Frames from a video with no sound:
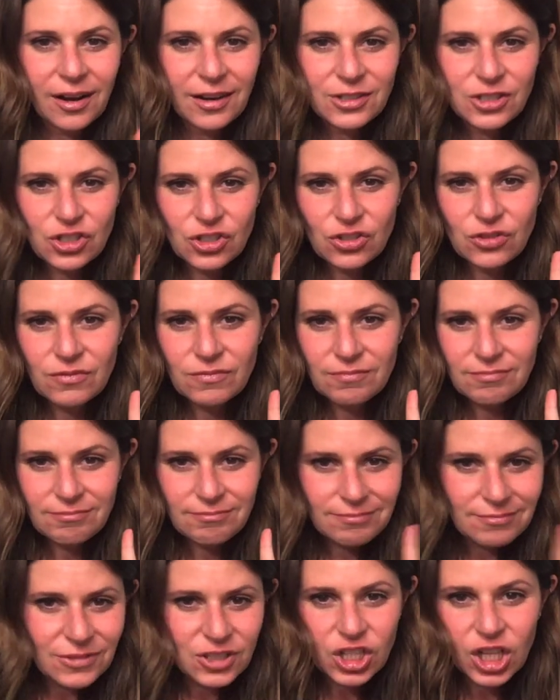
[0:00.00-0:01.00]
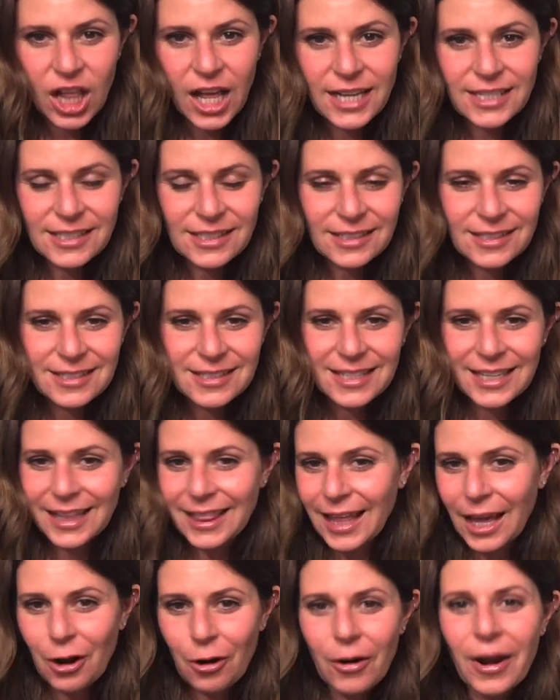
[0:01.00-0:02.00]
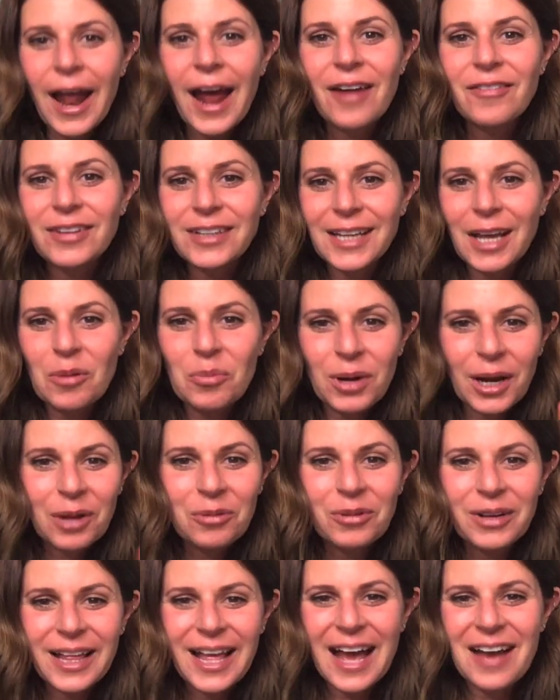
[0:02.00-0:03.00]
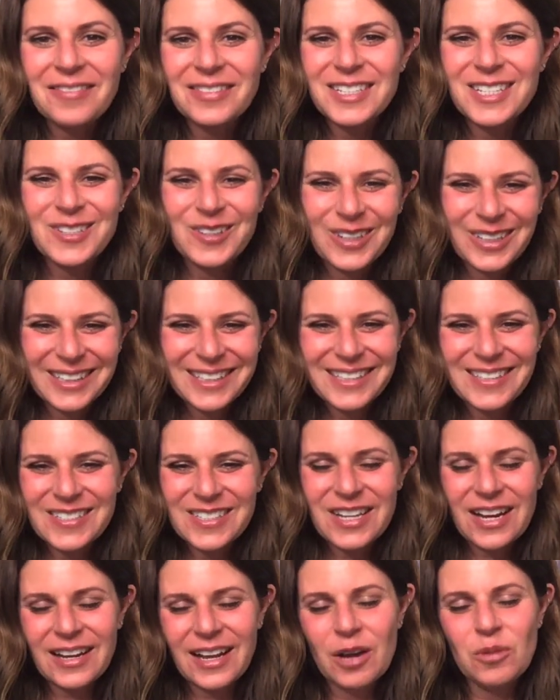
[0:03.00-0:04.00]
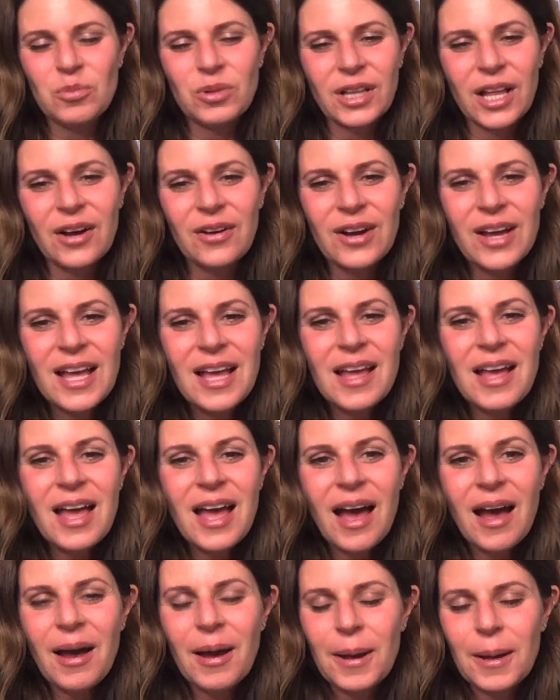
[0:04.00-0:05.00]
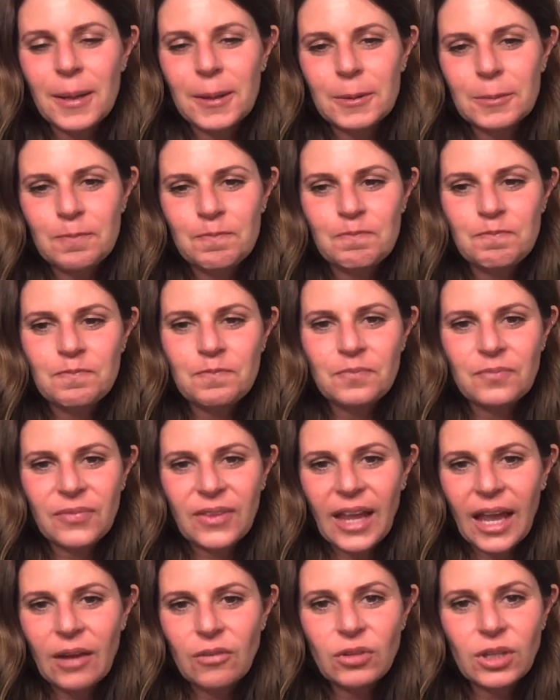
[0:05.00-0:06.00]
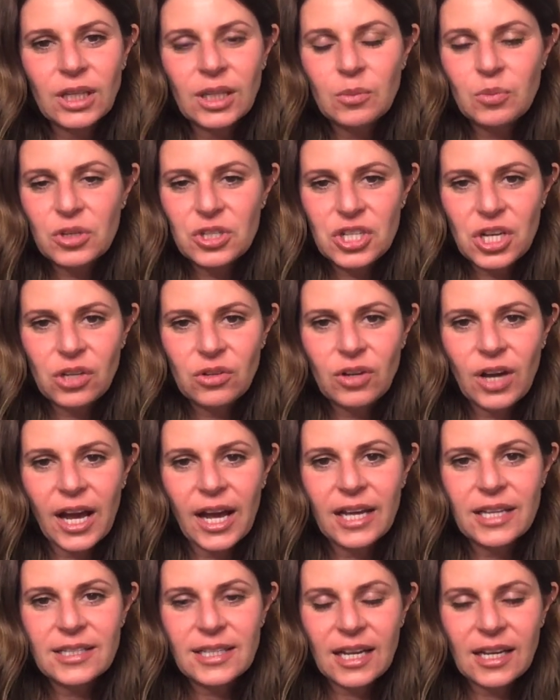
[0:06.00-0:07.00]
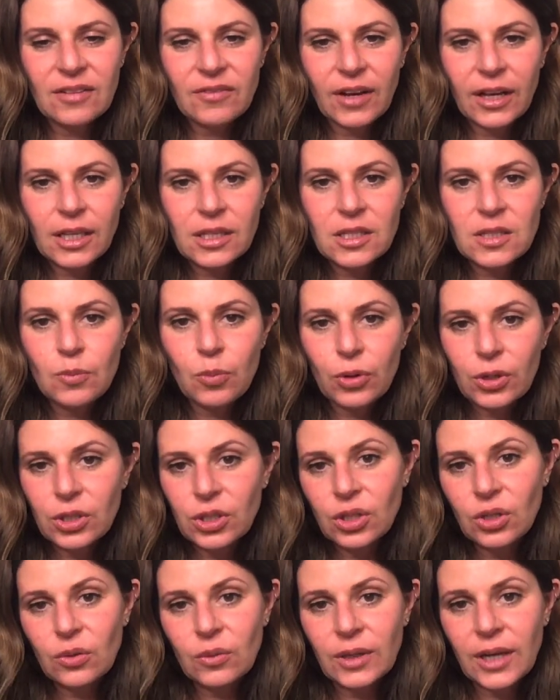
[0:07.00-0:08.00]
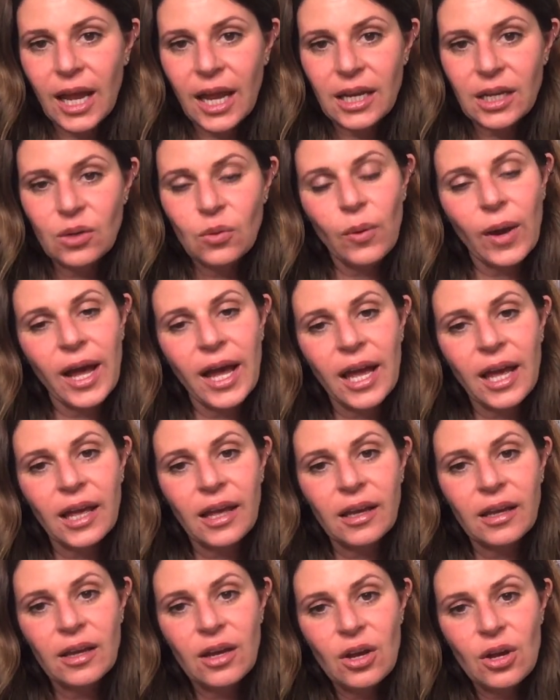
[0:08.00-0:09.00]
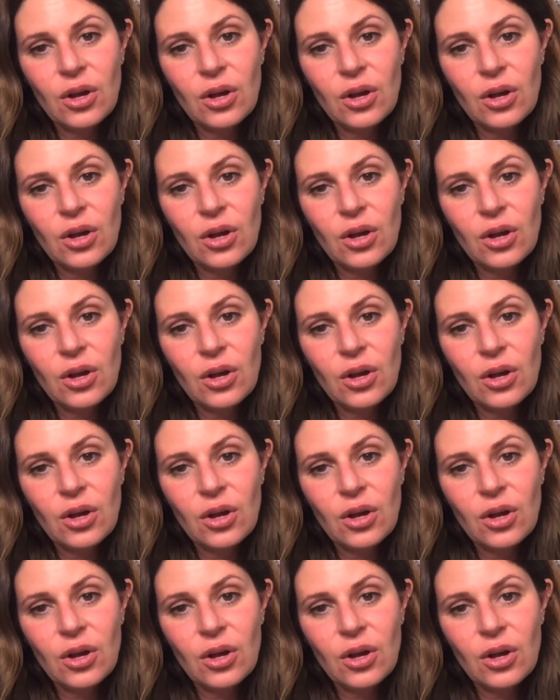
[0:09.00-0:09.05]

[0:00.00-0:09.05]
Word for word: on July 16th. I don't have it yet, but I will have it shortly, so check out below. Um, I really appreciate you guys, and if I can support you in any way,